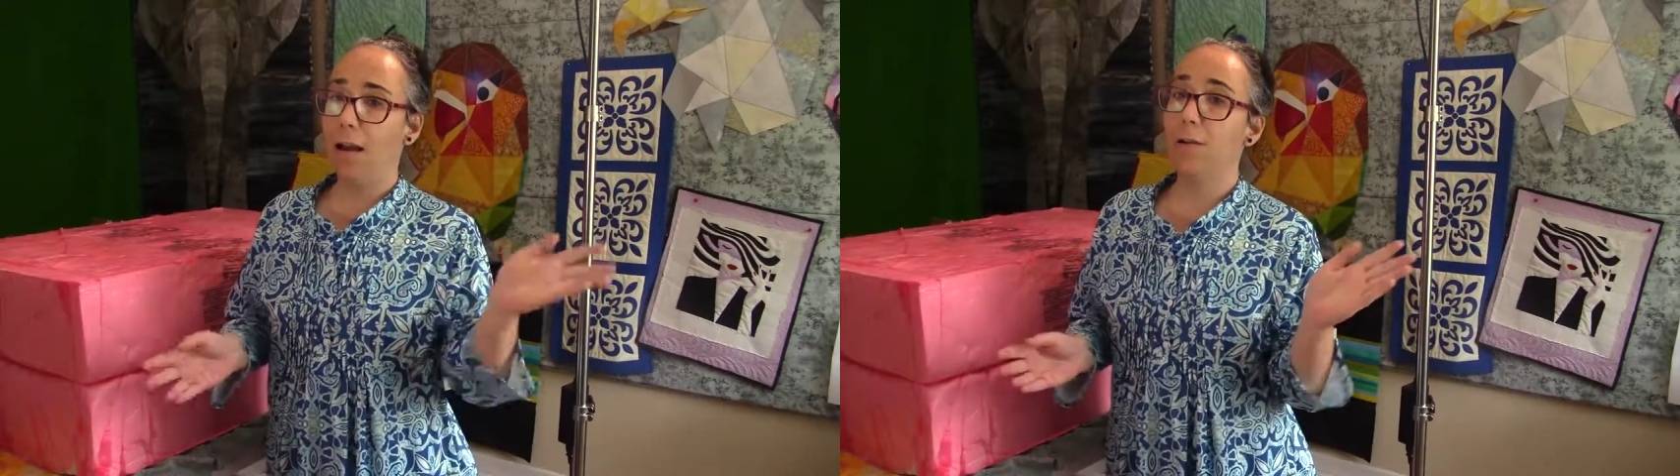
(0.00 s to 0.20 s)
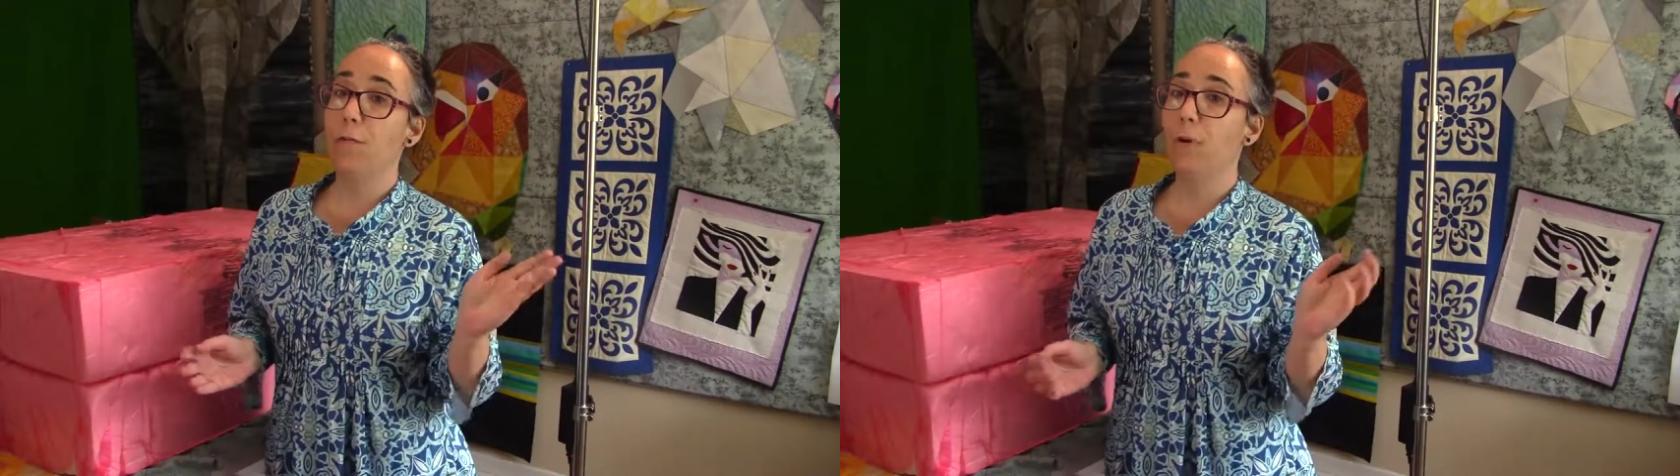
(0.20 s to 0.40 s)

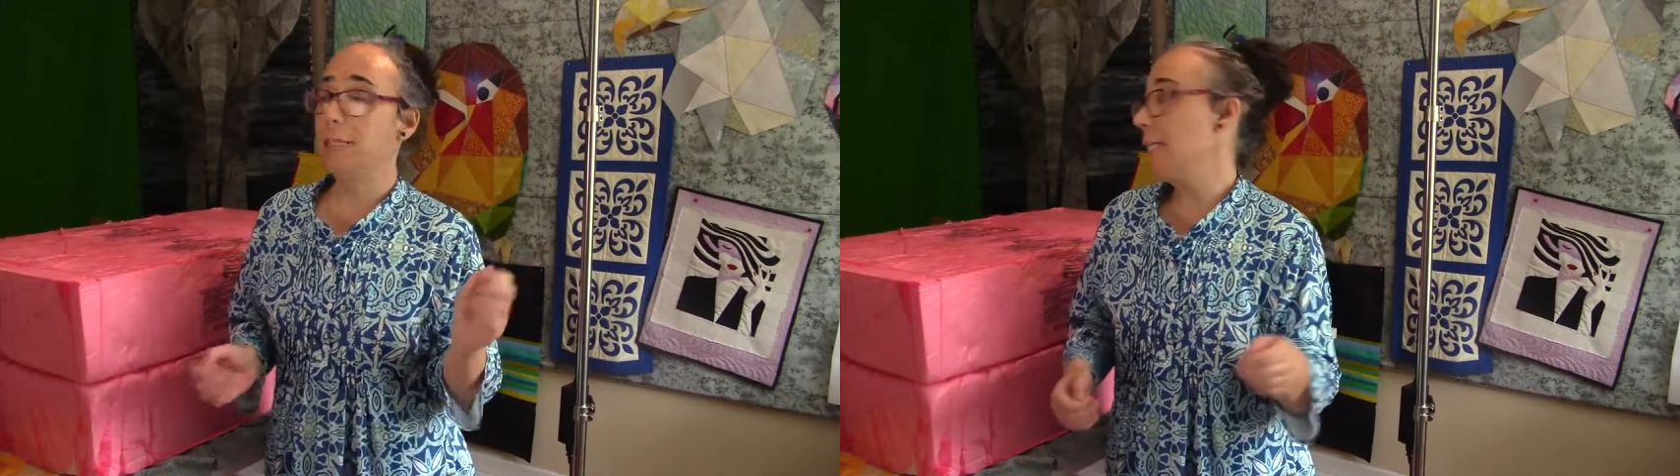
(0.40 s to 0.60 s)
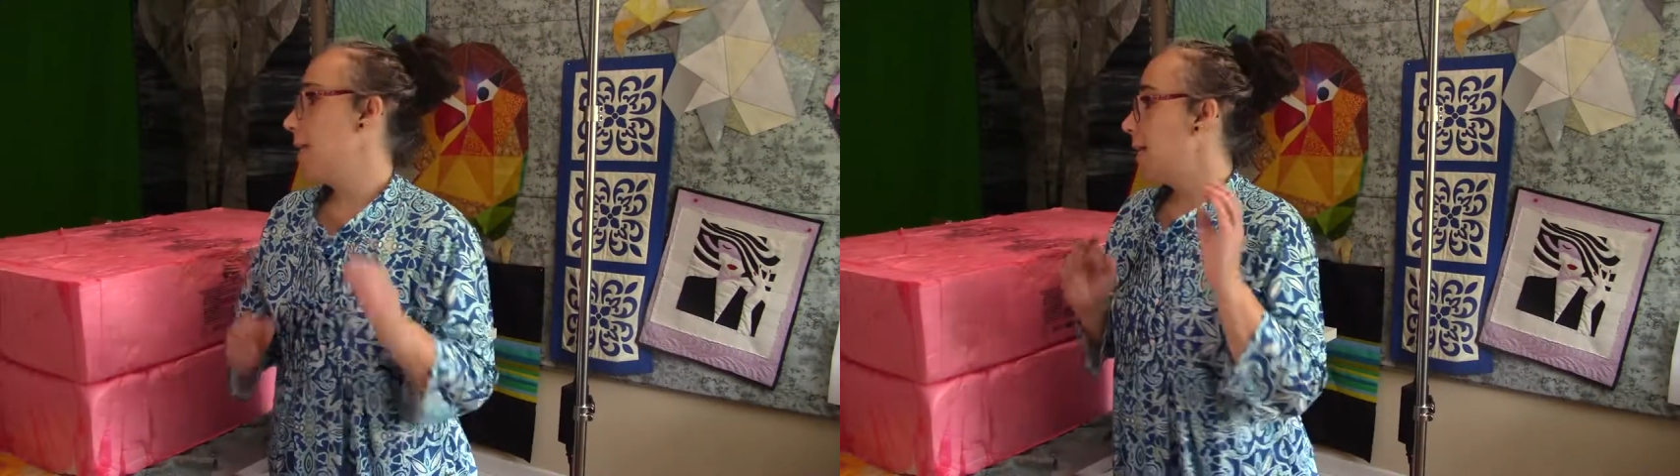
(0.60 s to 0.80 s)
Hi
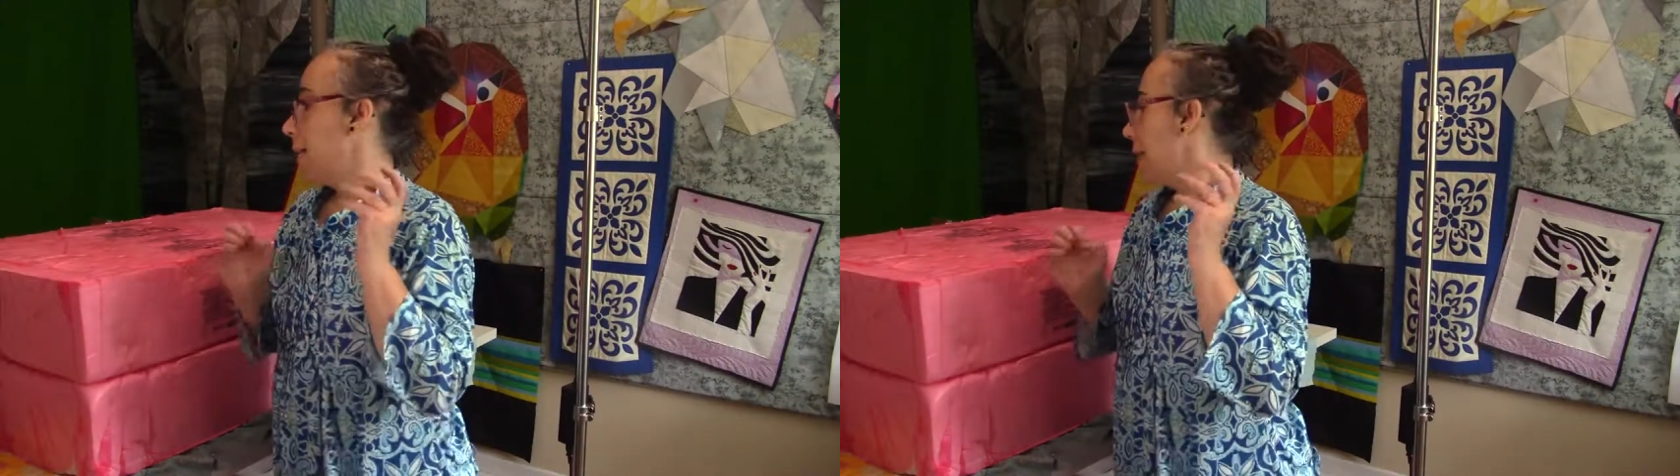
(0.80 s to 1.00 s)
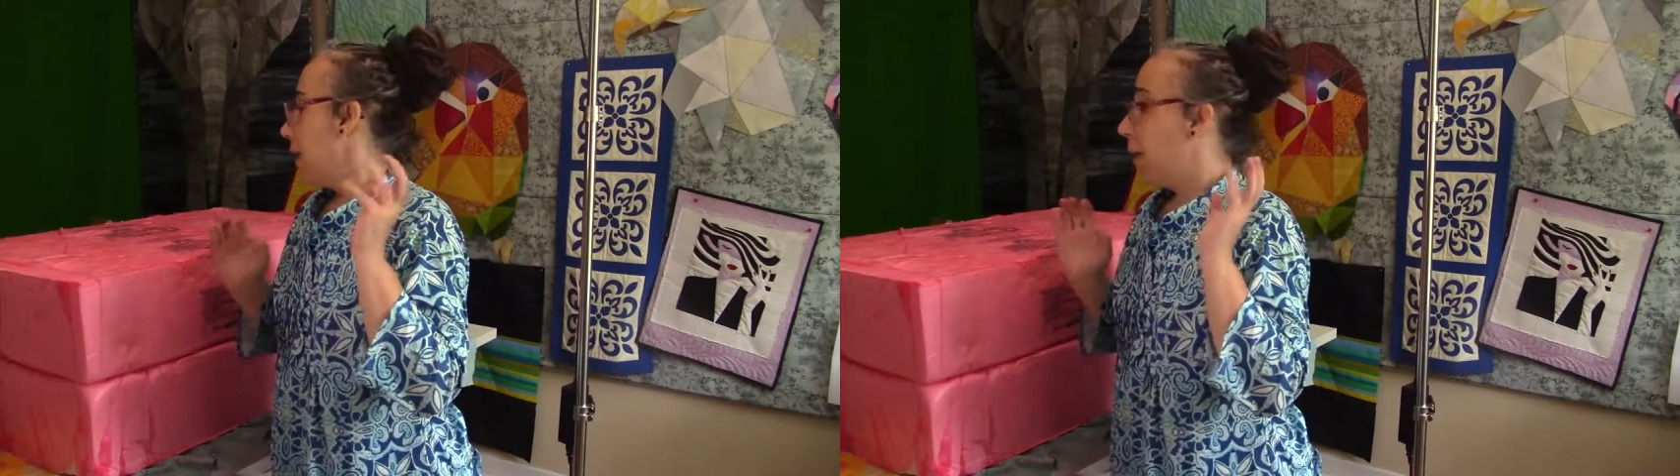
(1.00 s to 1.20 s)
everybody.
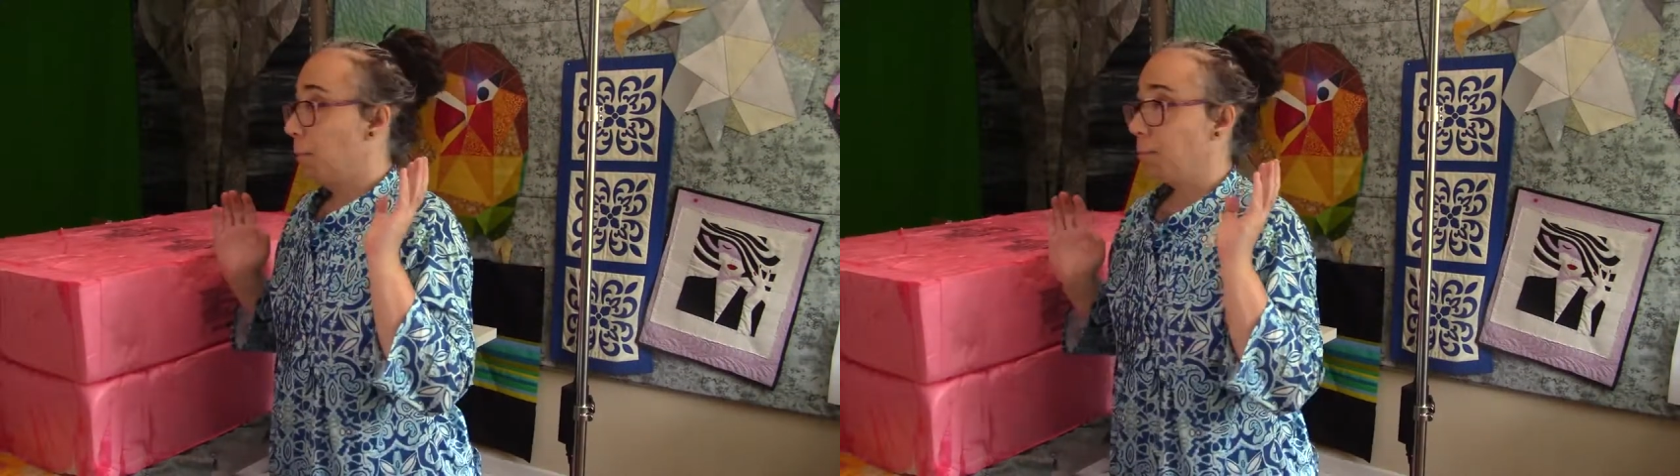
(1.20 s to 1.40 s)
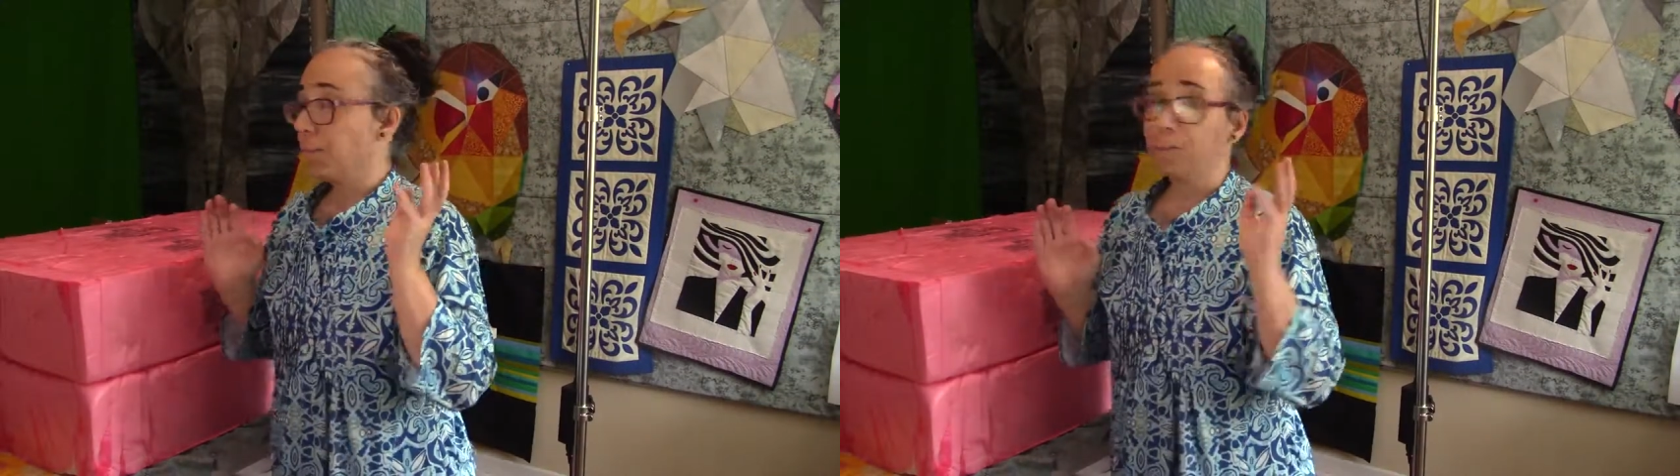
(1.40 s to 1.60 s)

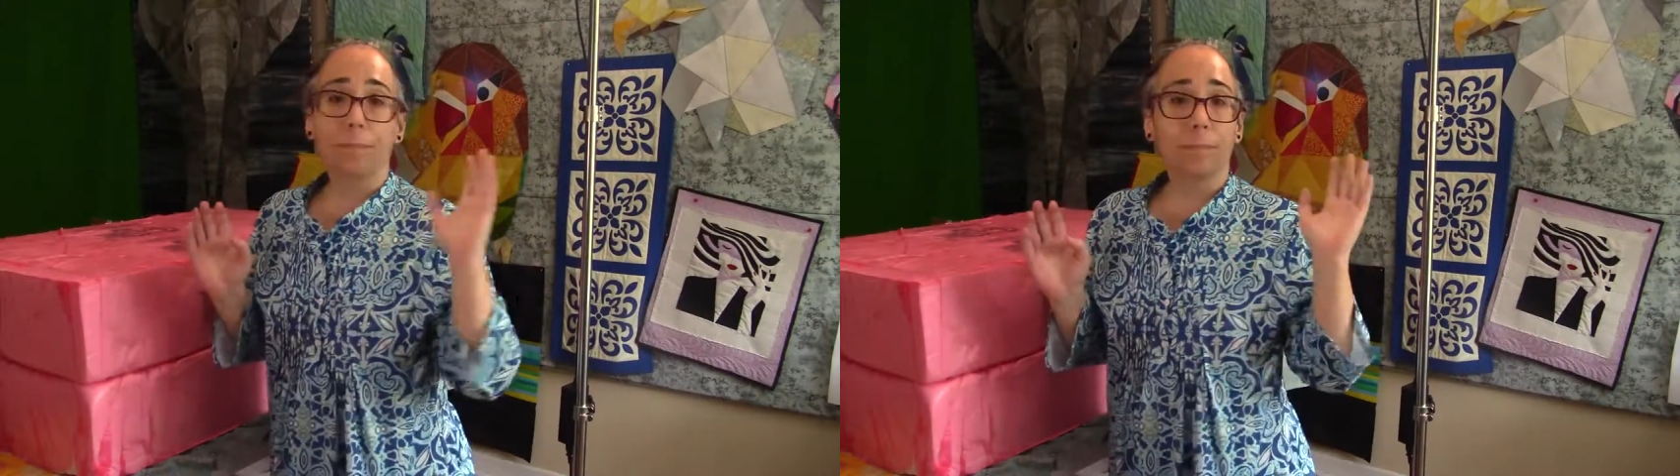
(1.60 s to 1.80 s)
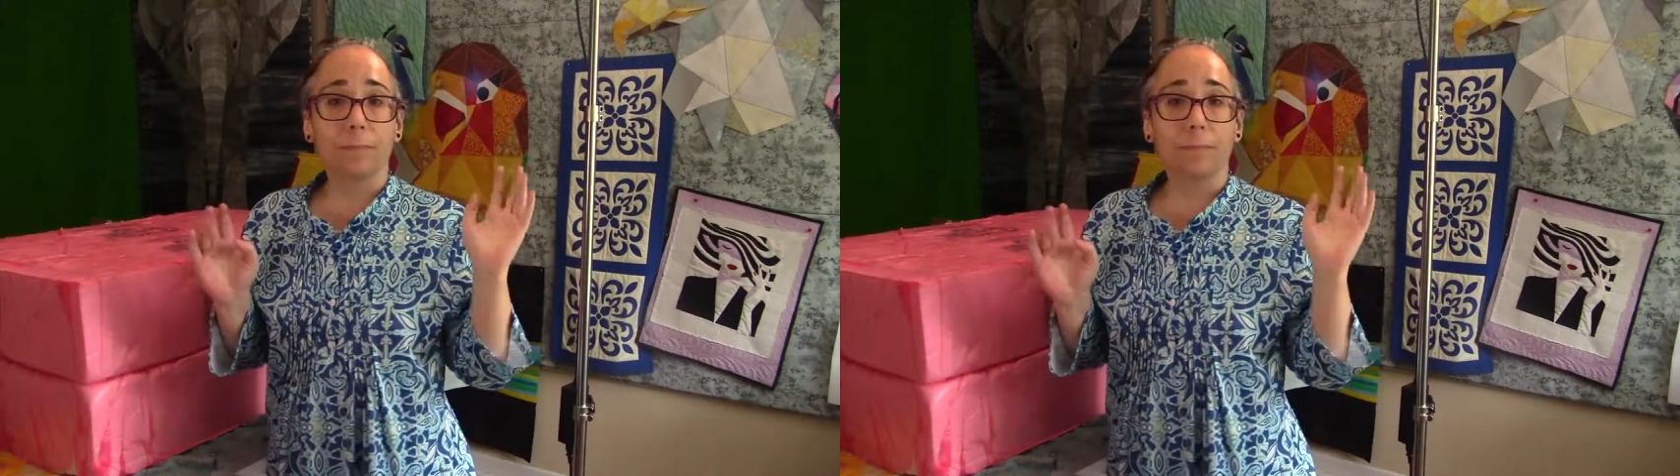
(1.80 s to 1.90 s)
Um,